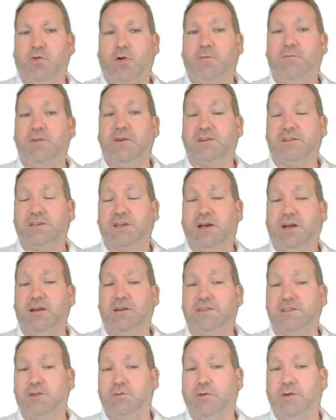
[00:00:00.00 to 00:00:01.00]
obvious colour
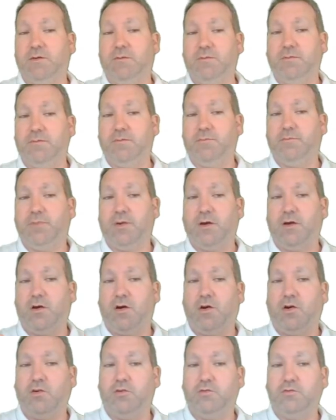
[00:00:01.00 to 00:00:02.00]
to it but
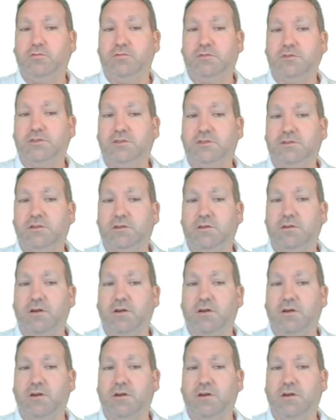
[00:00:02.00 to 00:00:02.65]
holds